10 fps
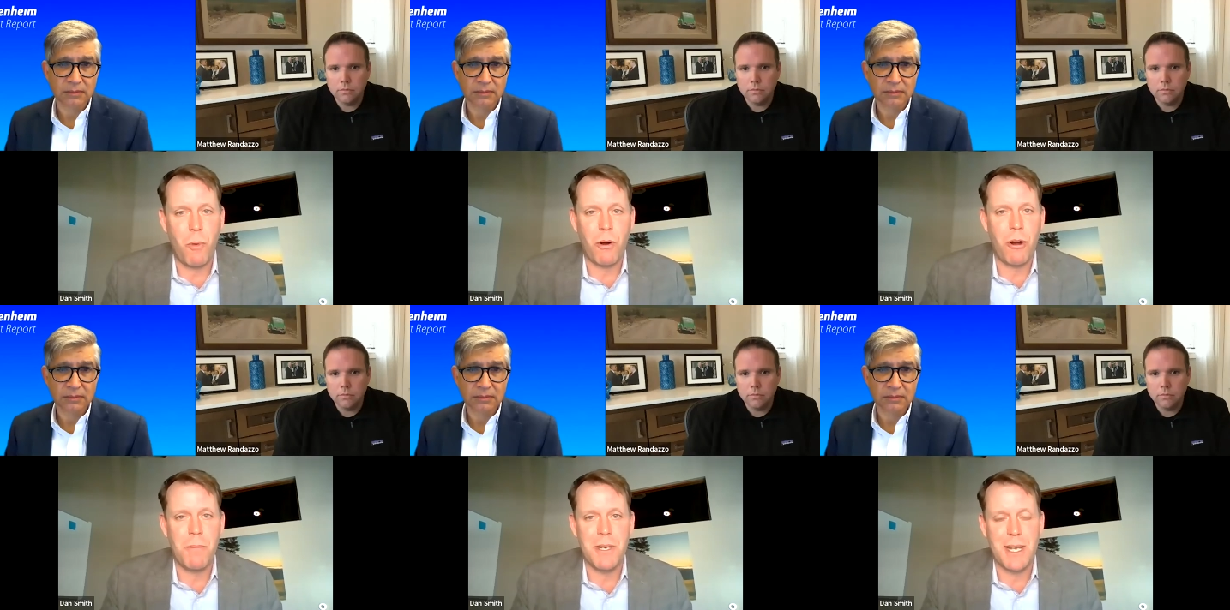Speaker 1: more
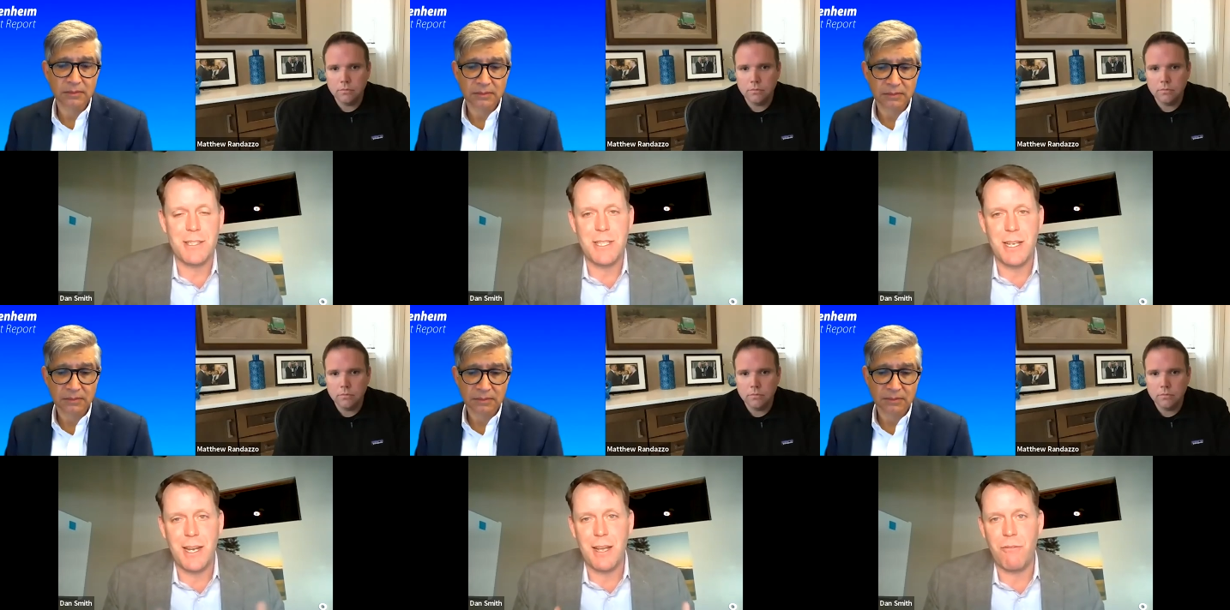urban
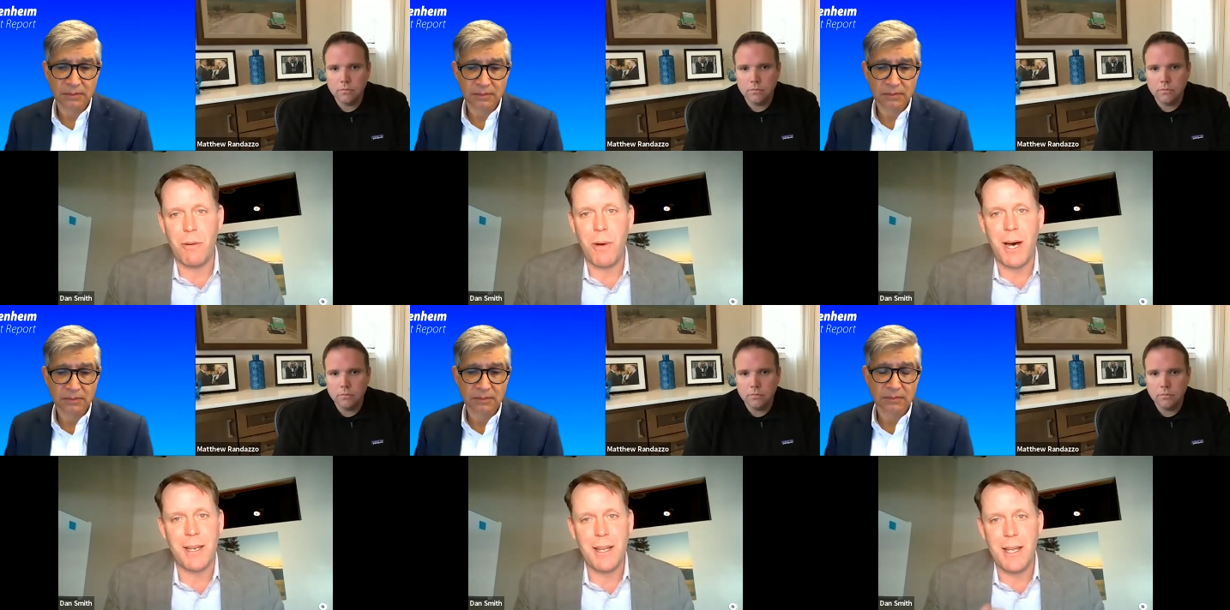density in
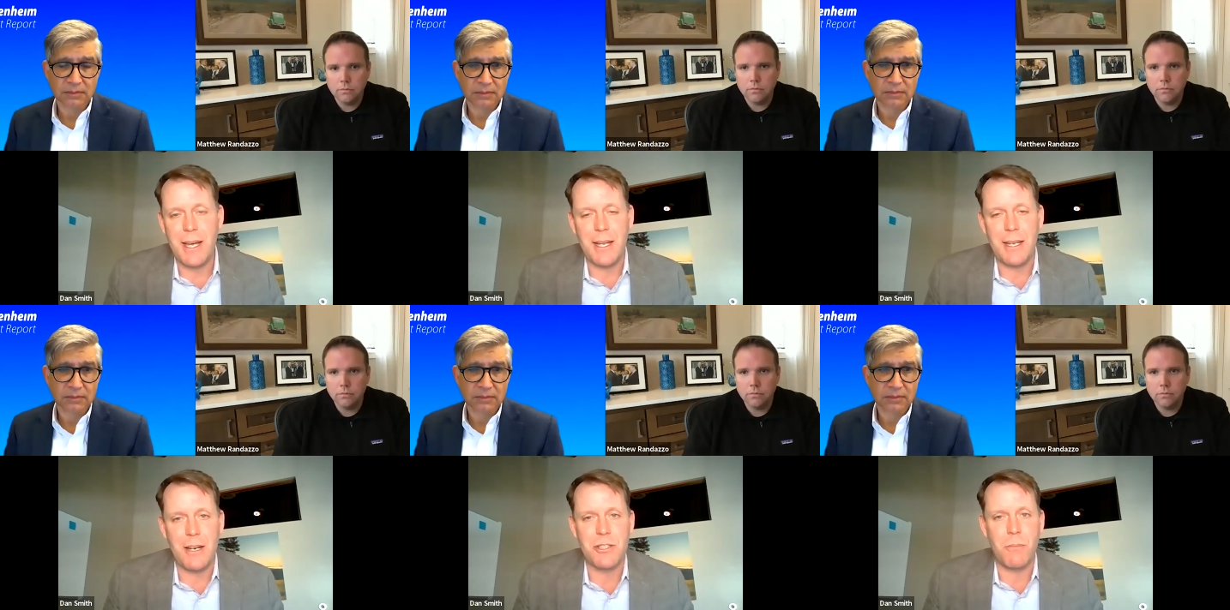Vermont,
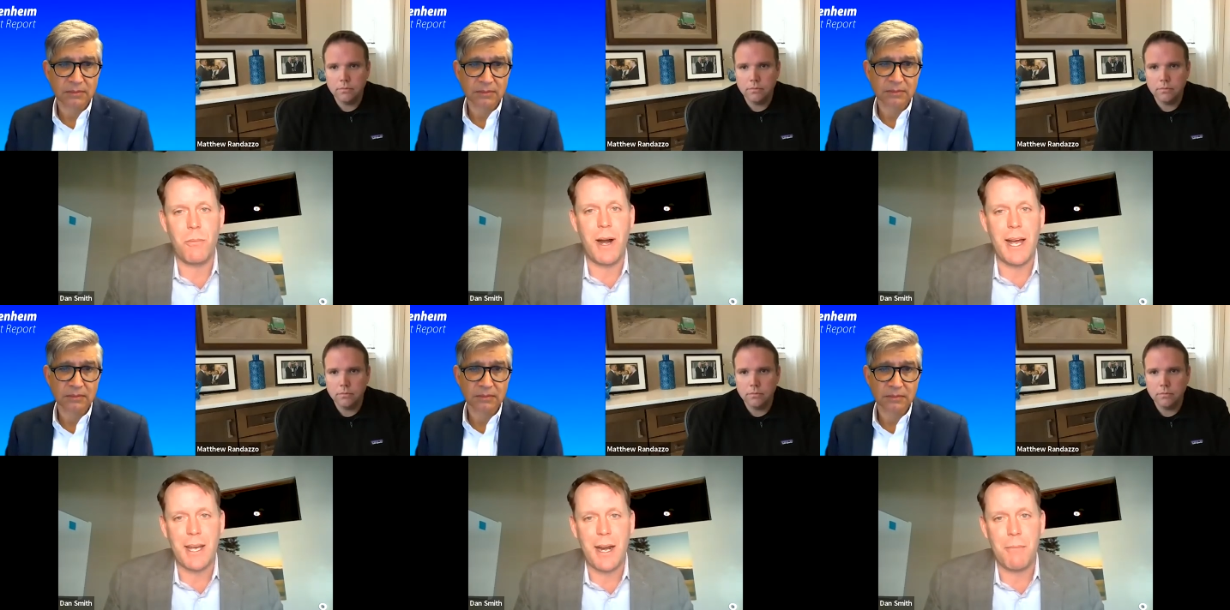and there's some more
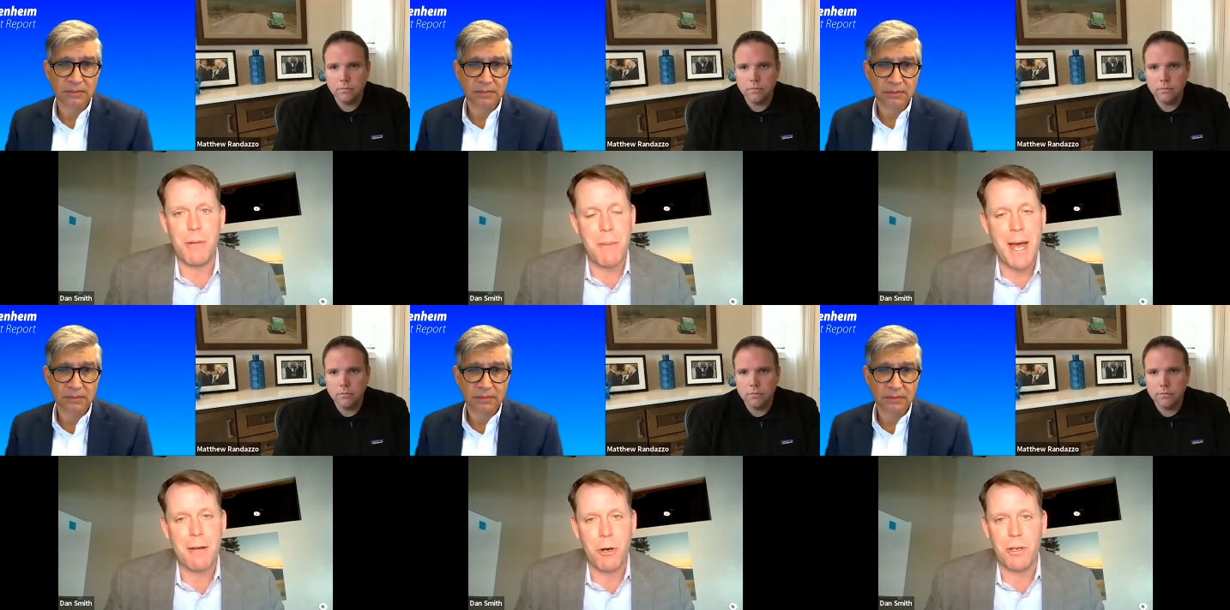economic
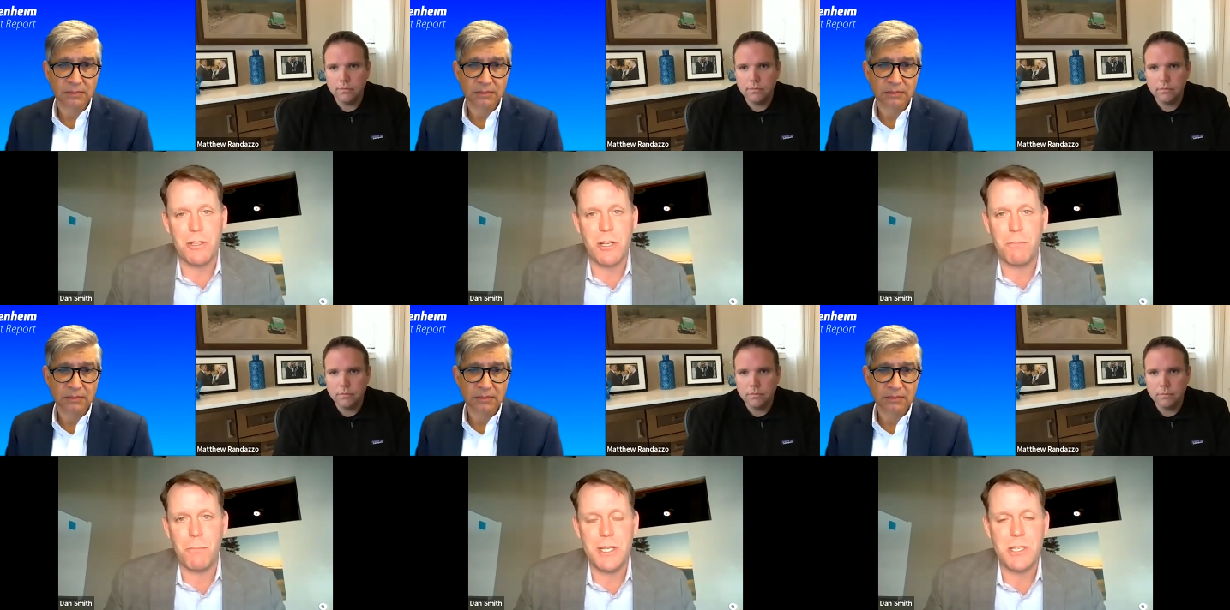backbone to
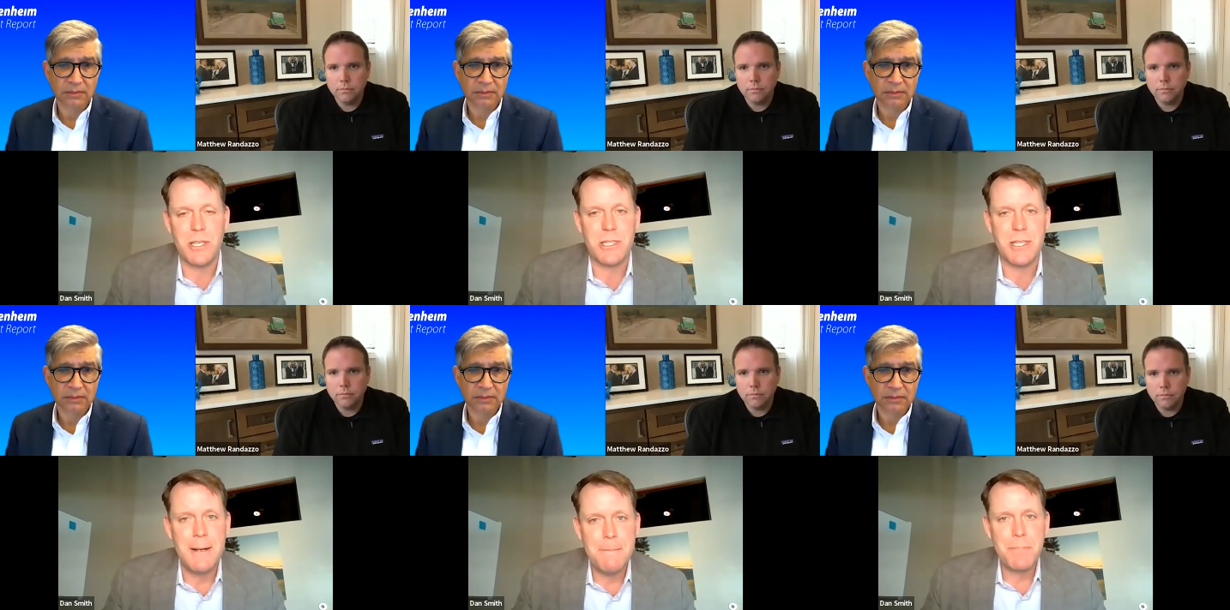some places.
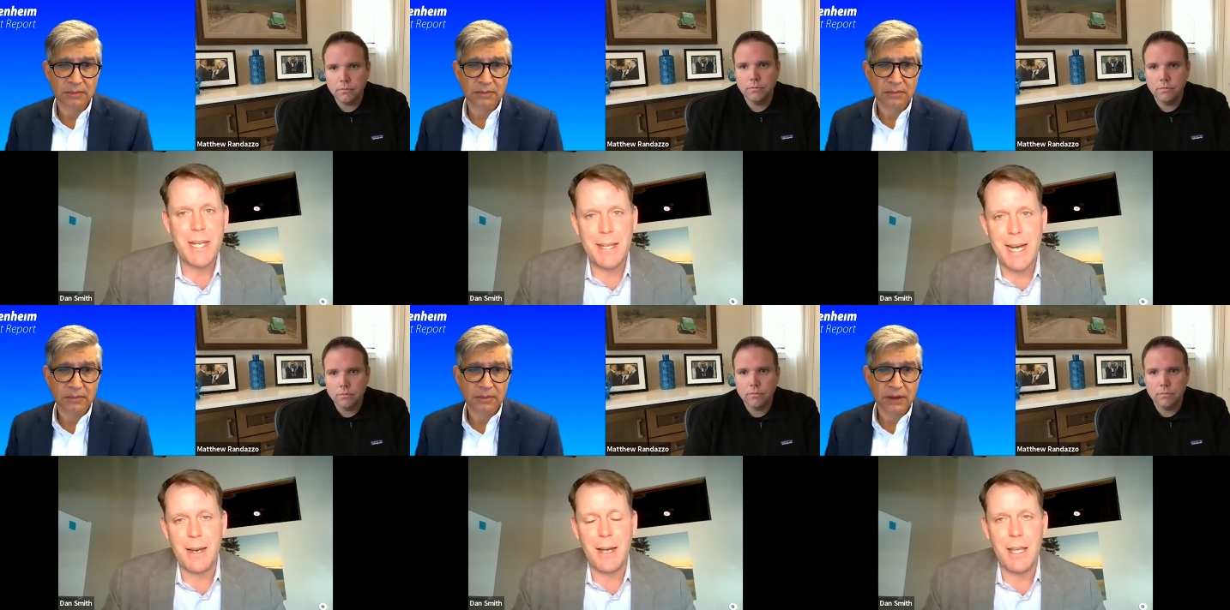And
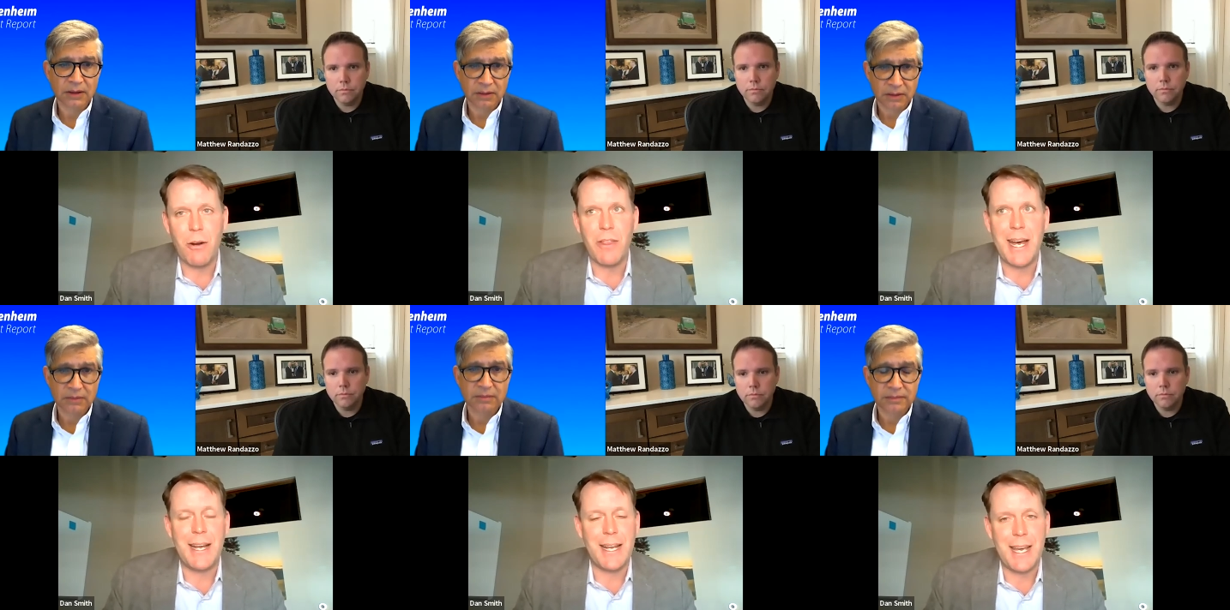that, you know,
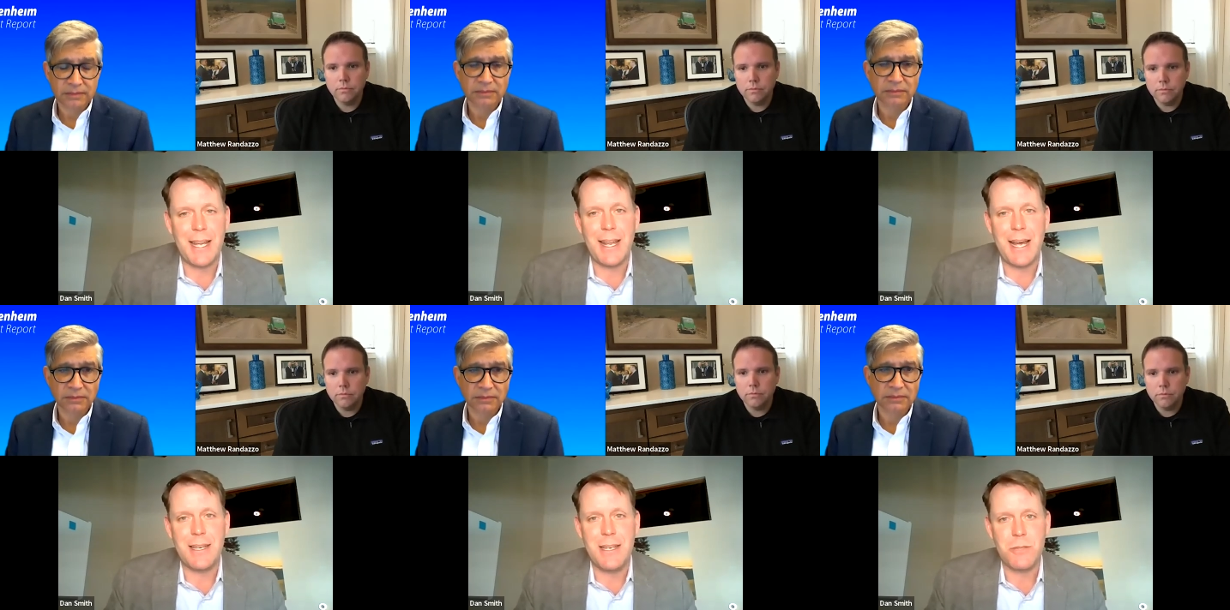that again,
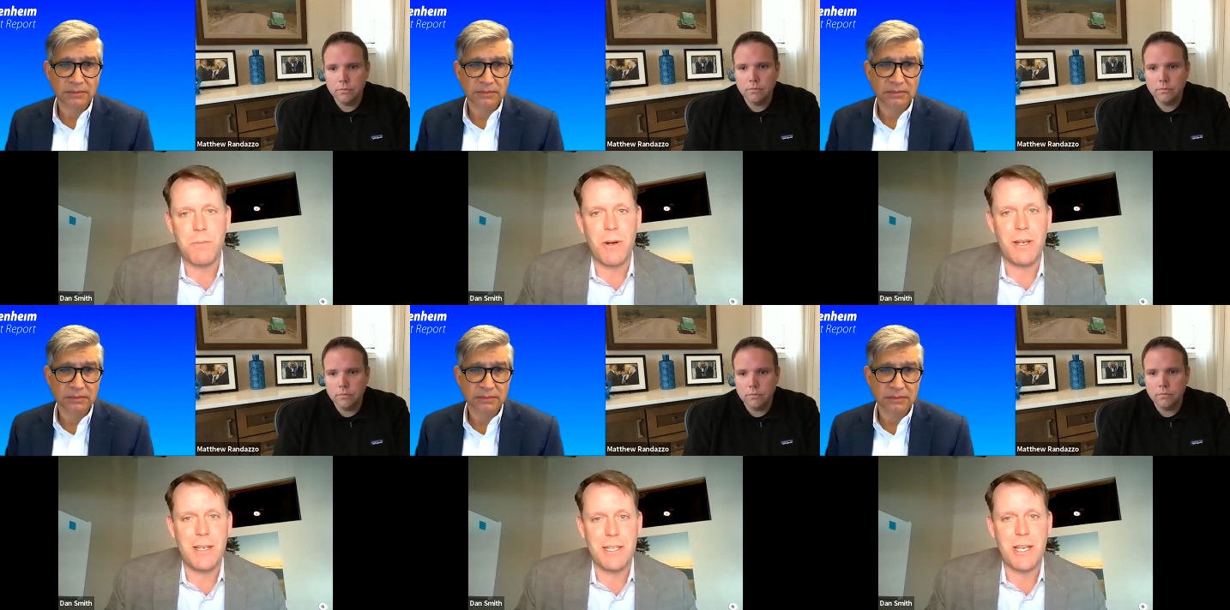that disparate and